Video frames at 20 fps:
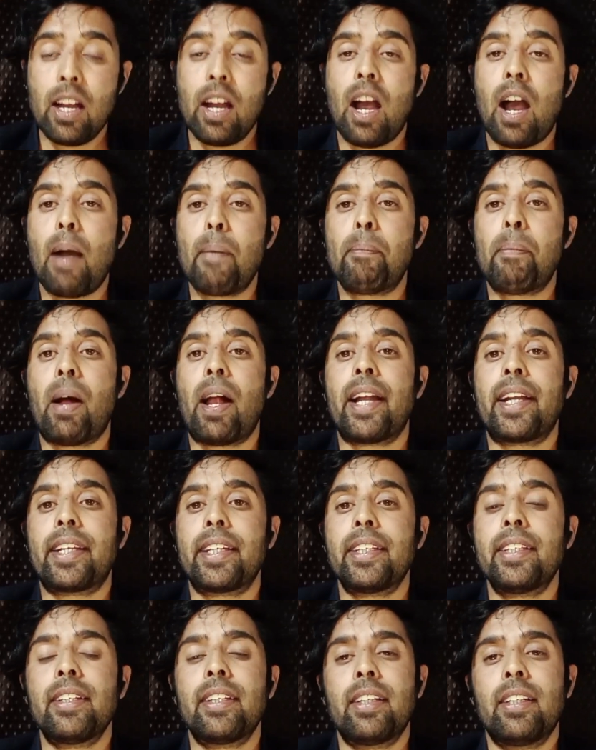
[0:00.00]
or
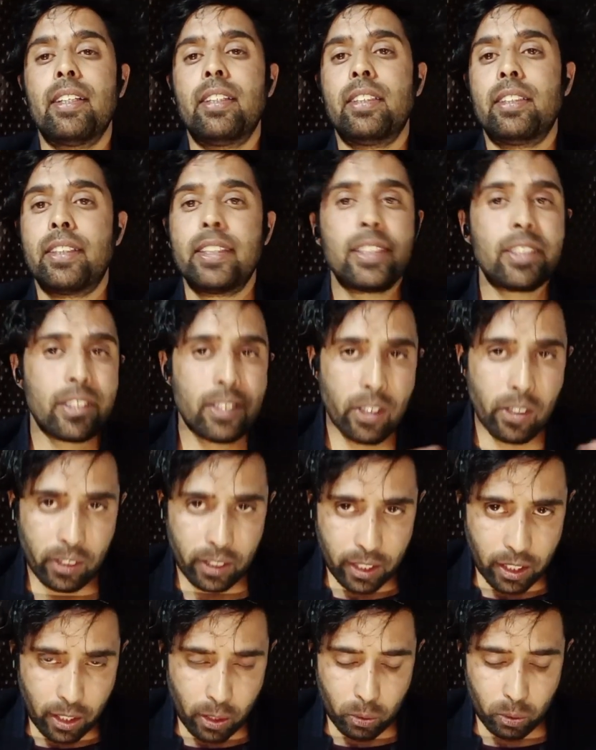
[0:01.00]
party. This is
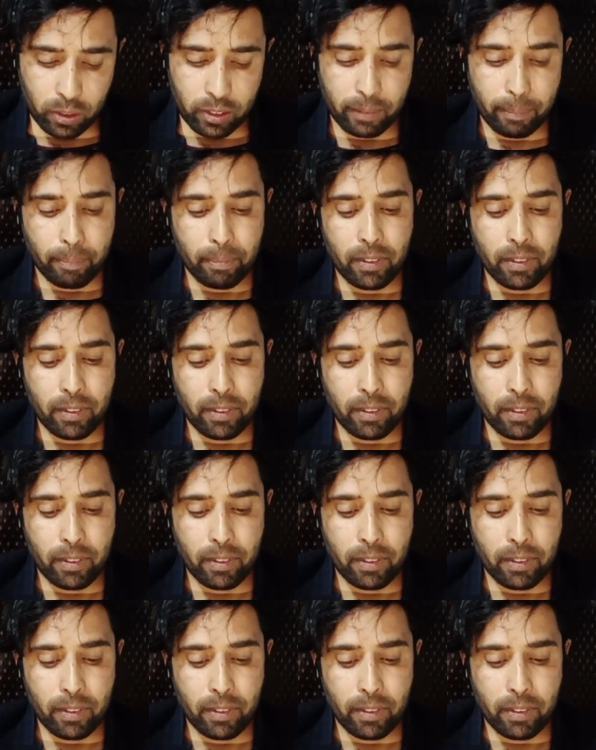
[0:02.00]
not allowed.